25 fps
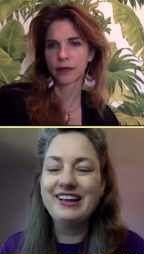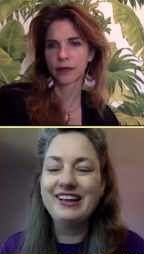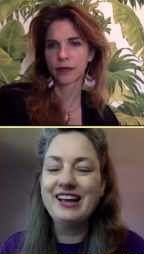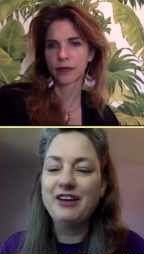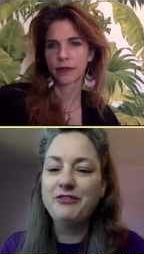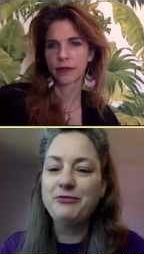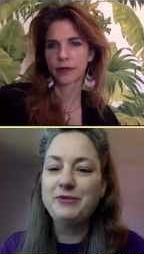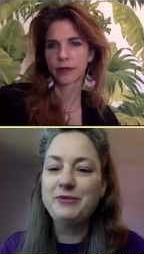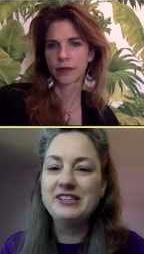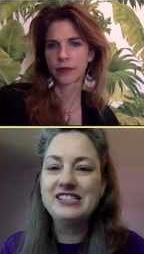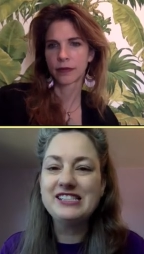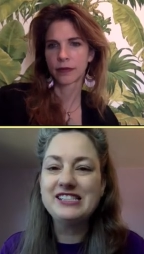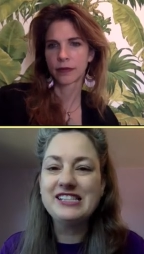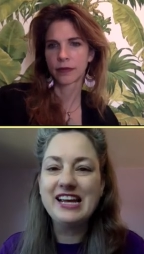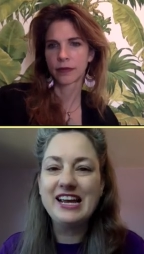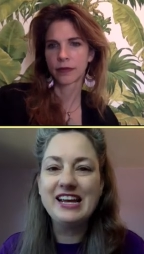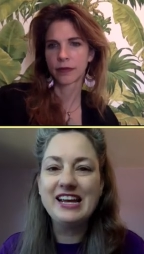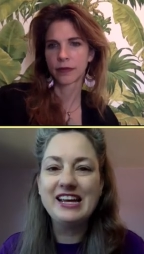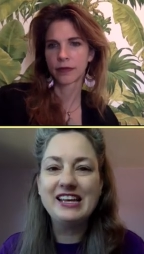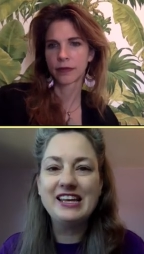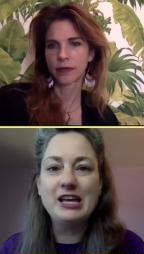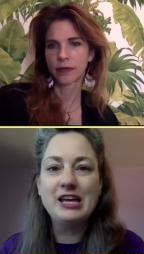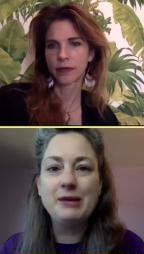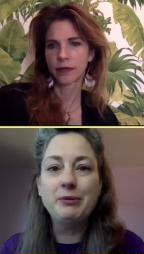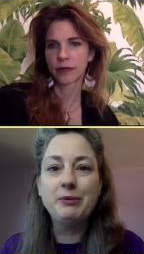Speaker 1: I've been
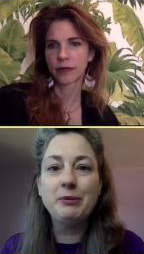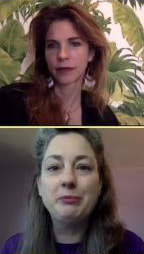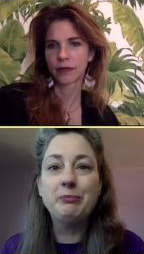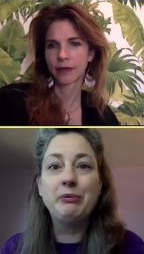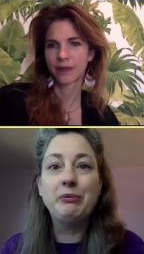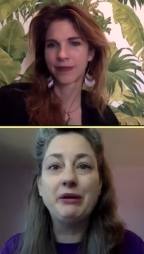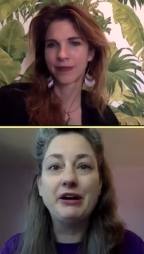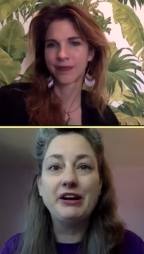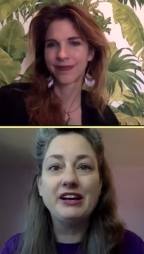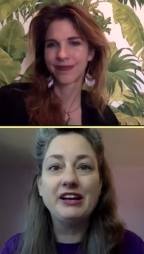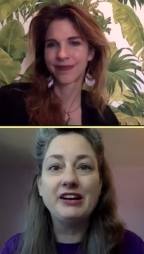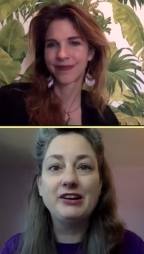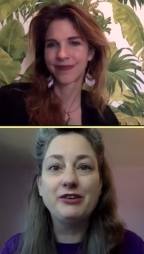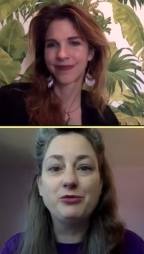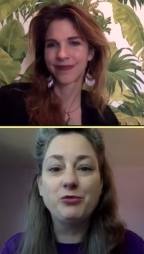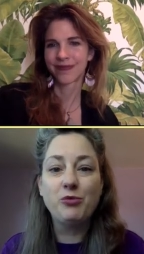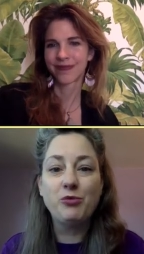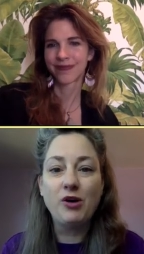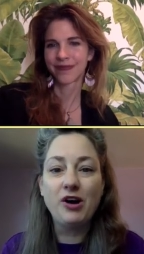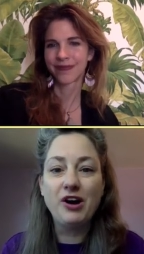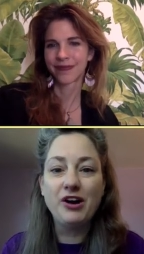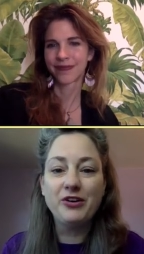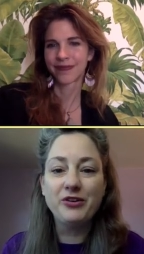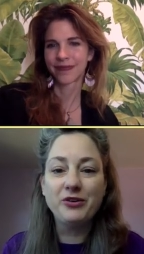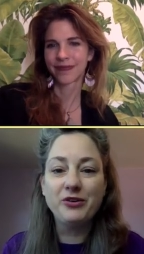saying keep a bucket of
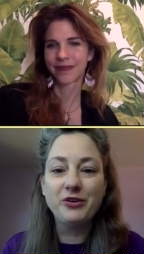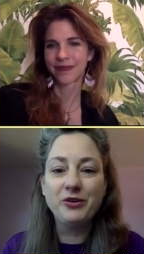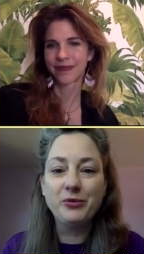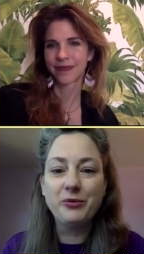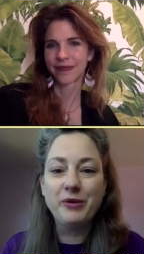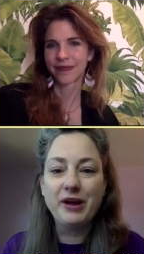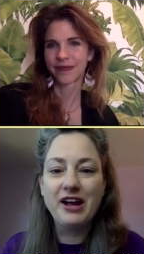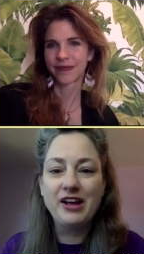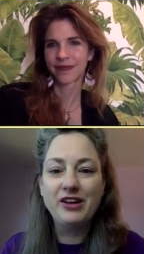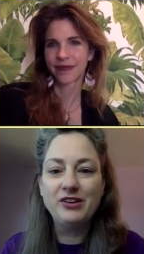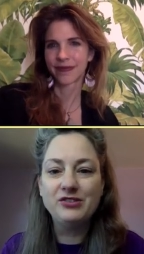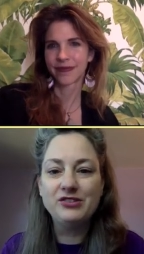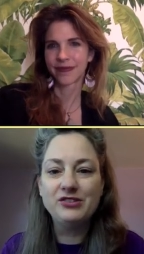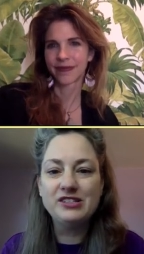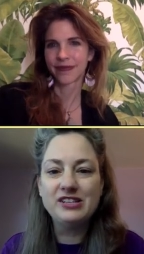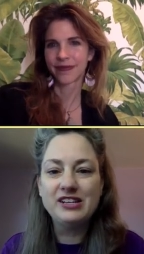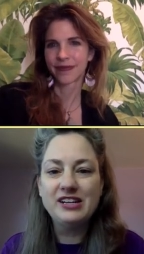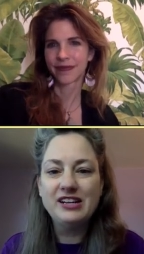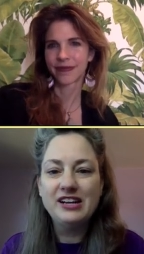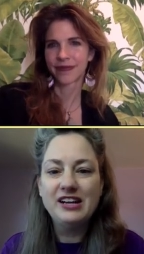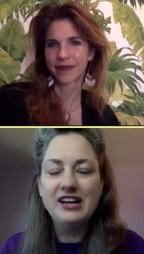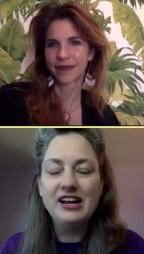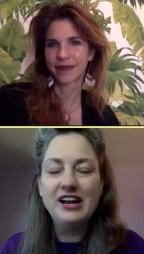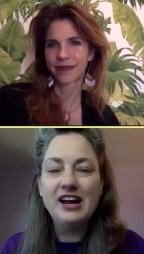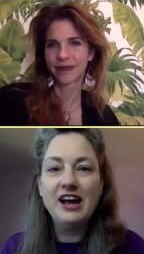water around
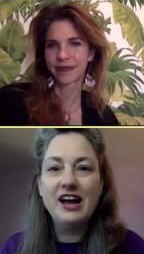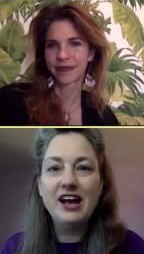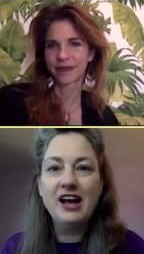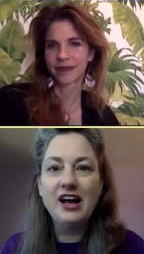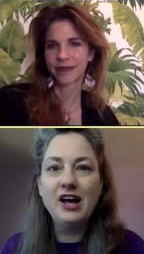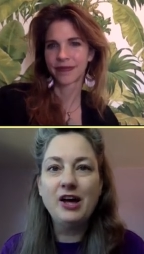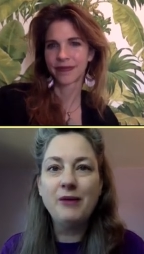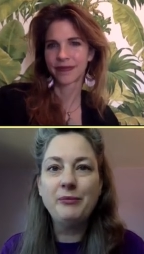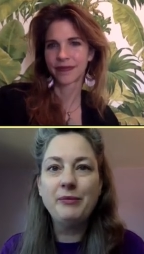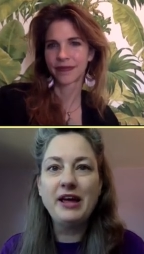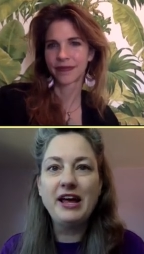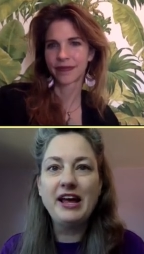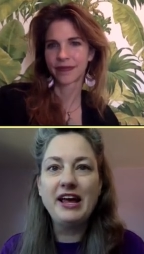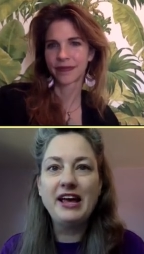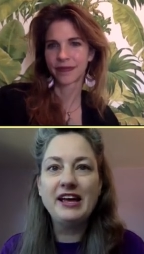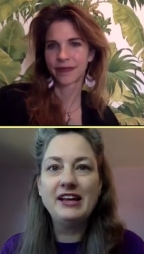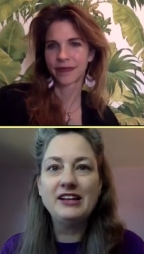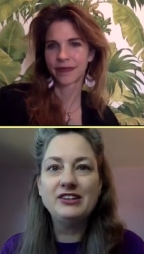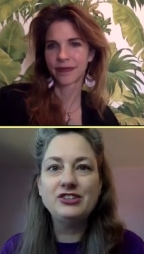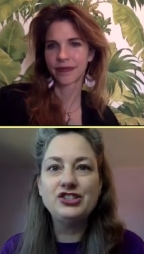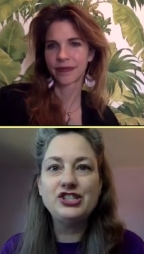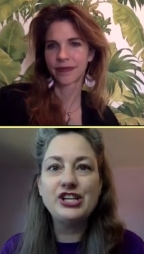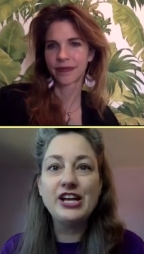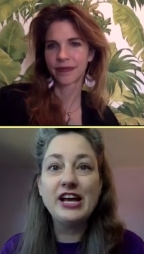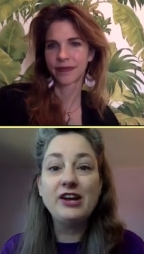um,
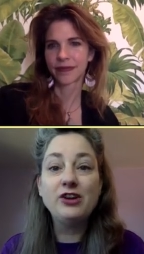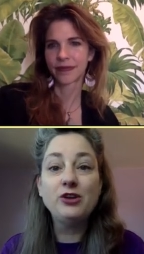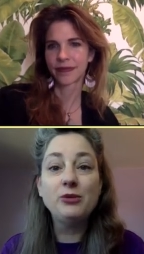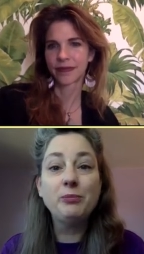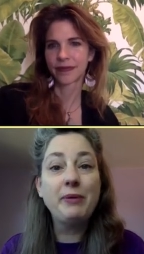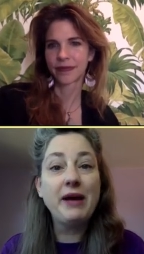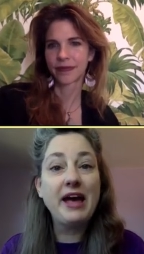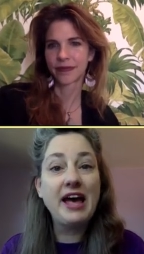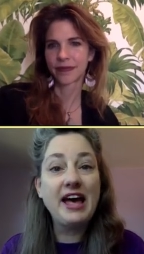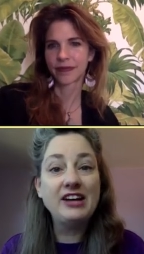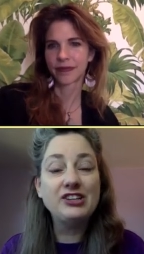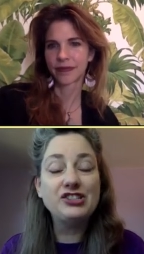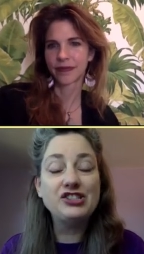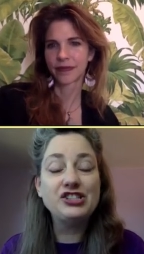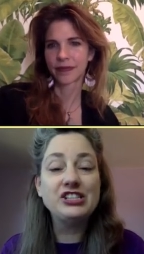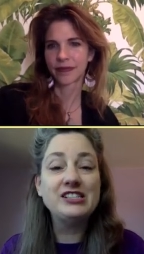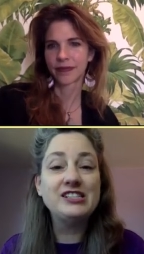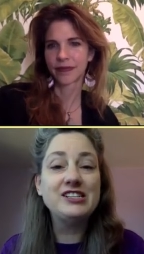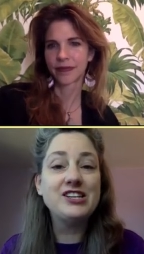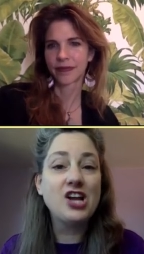and channel passion,